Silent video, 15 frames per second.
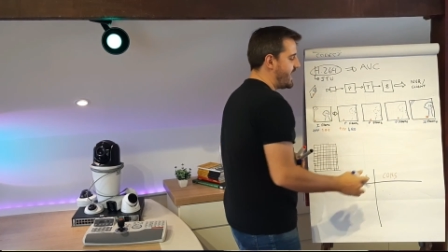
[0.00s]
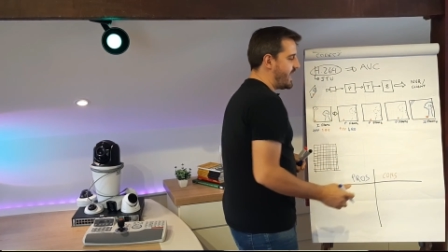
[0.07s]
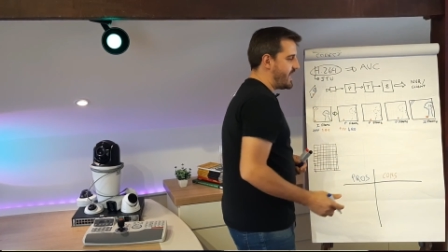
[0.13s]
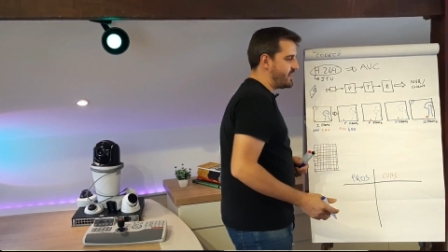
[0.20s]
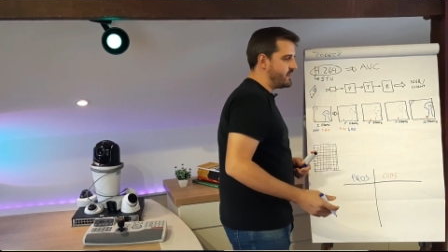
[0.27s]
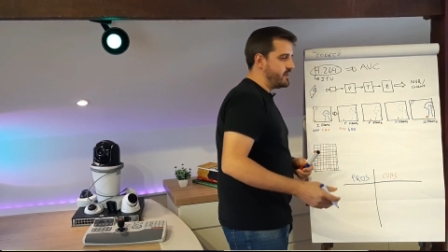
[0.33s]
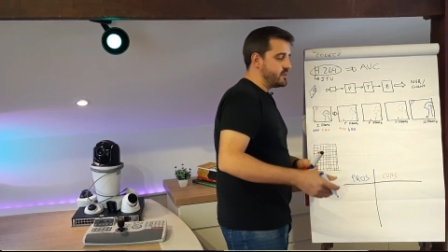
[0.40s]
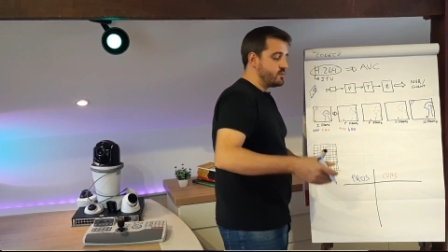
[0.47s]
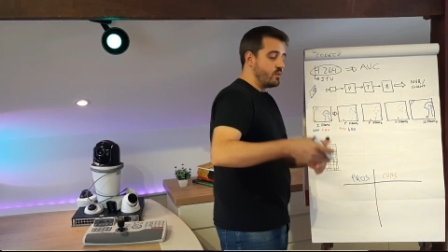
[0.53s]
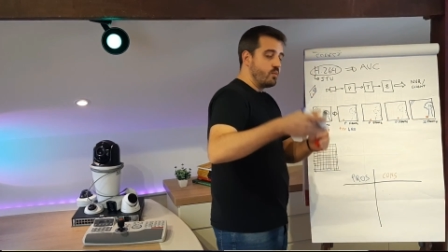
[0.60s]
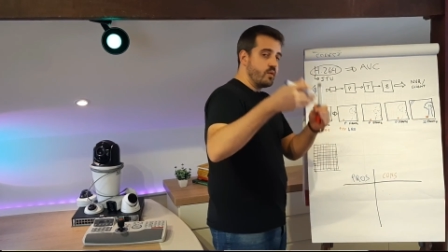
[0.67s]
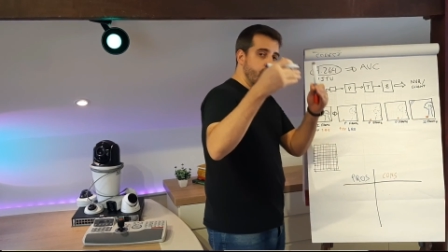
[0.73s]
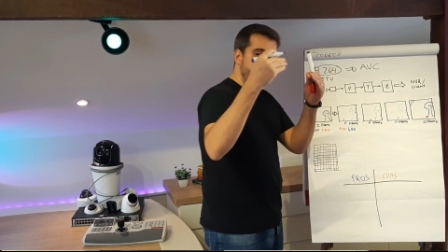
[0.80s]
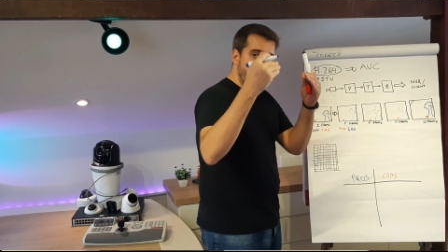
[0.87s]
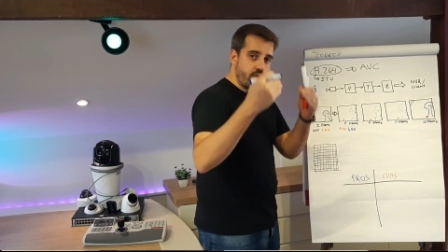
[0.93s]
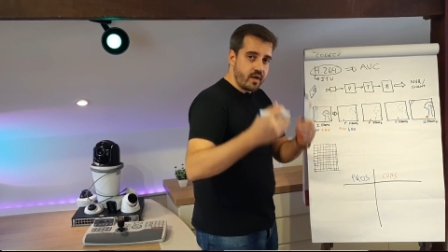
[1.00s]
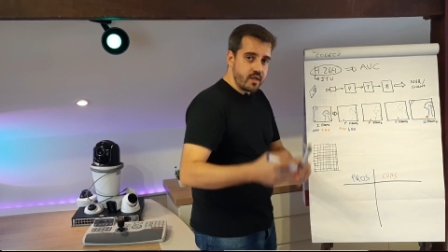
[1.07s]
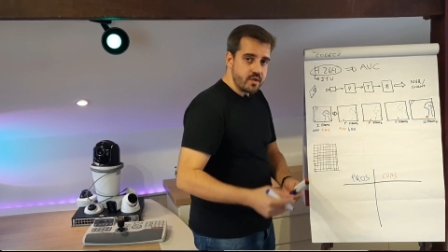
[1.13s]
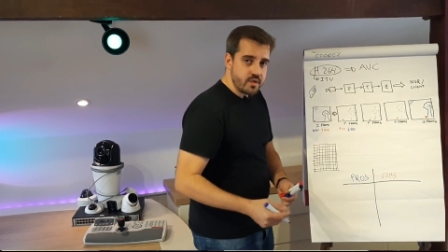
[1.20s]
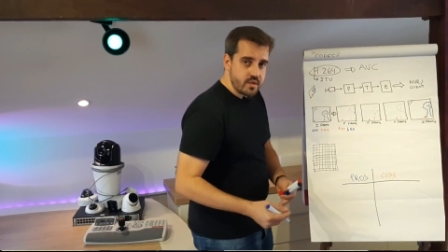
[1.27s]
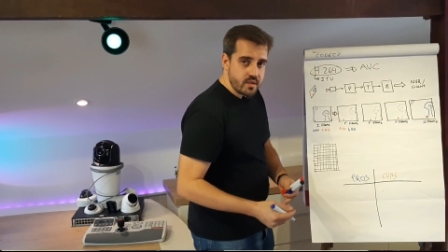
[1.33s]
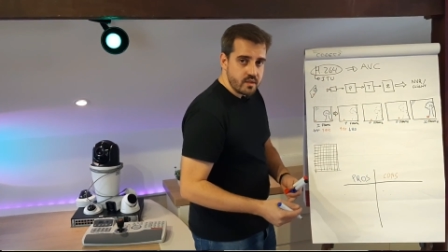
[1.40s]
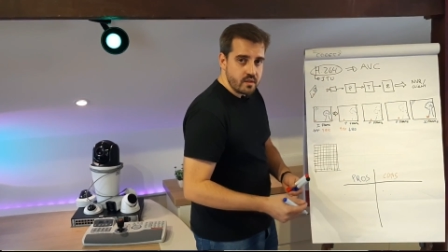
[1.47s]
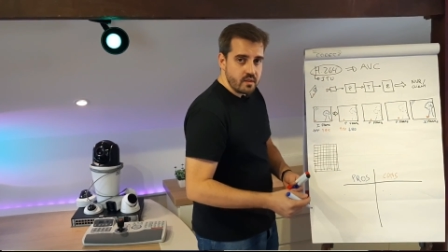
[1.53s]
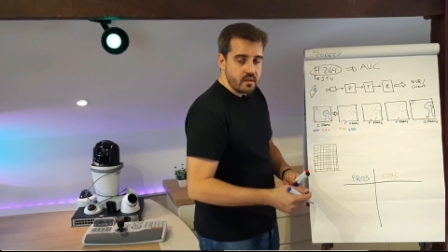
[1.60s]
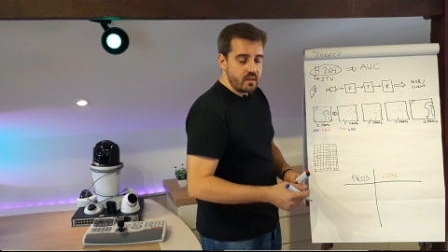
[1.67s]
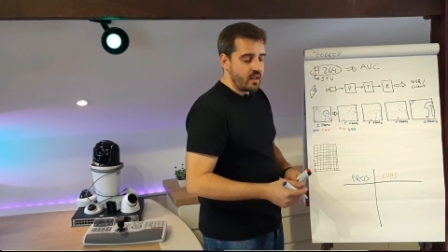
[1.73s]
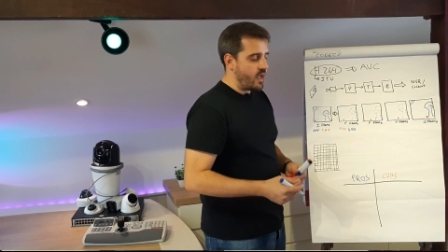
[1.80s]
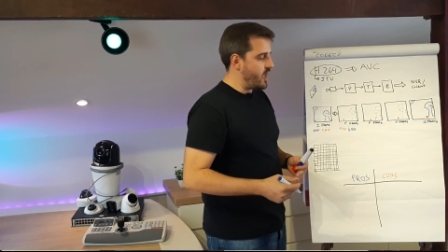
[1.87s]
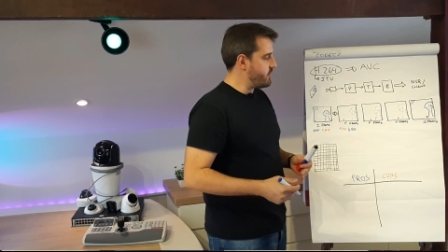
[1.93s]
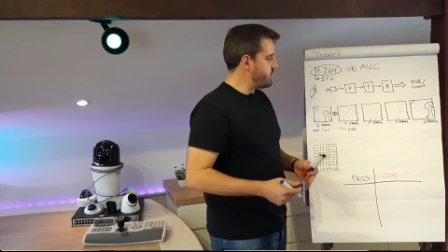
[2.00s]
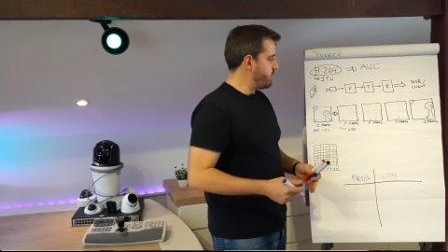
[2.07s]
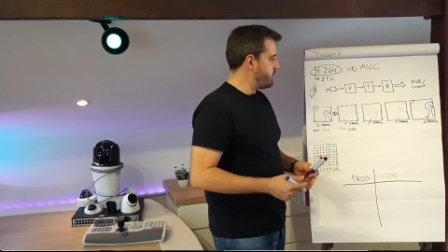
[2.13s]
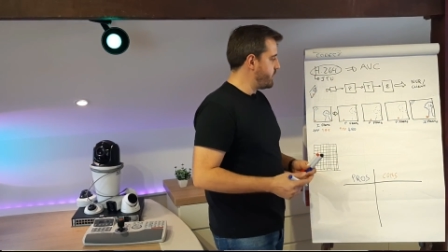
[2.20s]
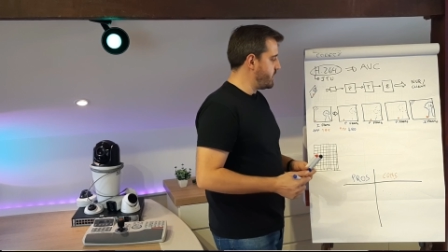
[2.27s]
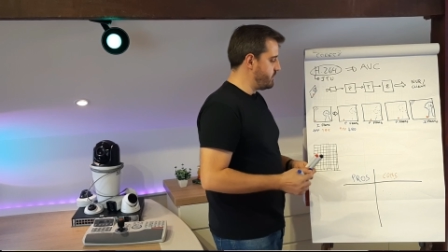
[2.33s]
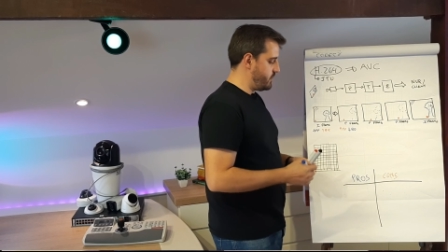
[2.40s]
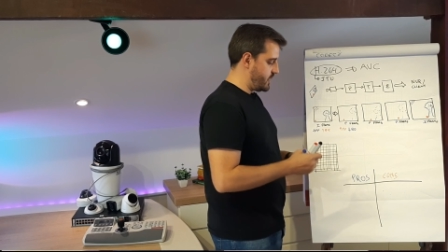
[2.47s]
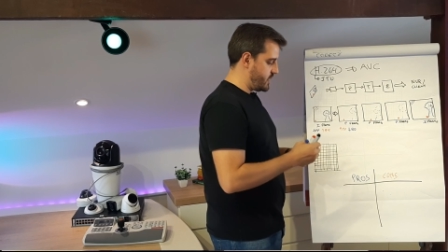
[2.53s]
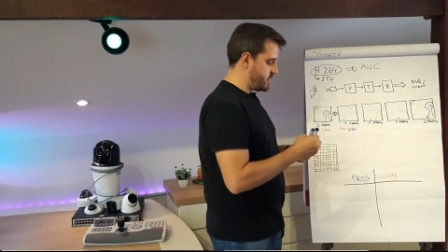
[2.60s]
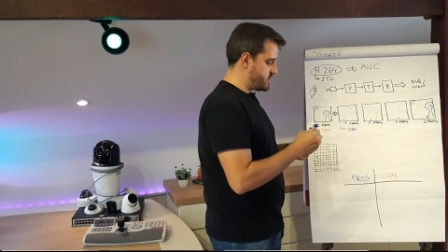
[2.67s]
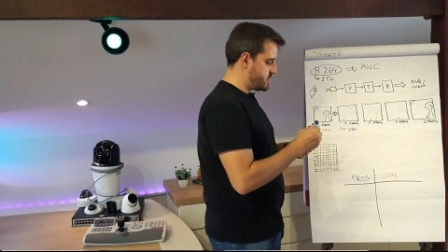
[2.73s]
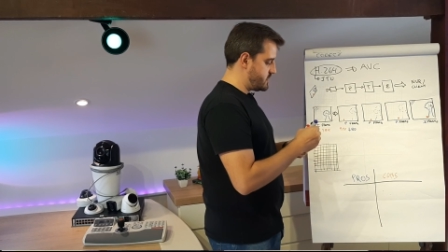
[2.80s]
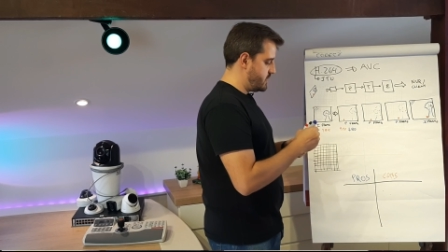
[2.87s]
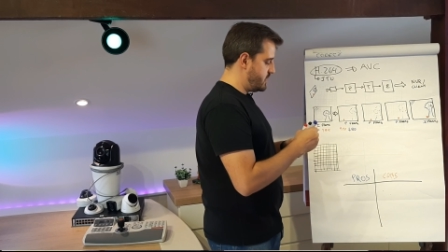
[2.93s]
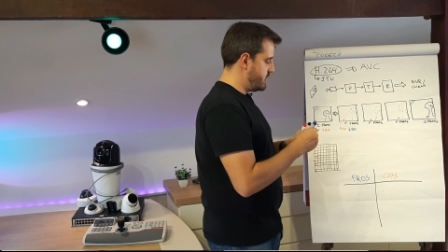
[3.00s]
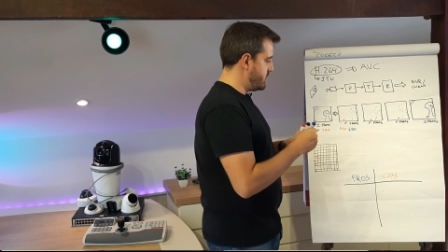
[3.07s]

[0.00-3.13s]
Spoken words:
And this will refresh everything, because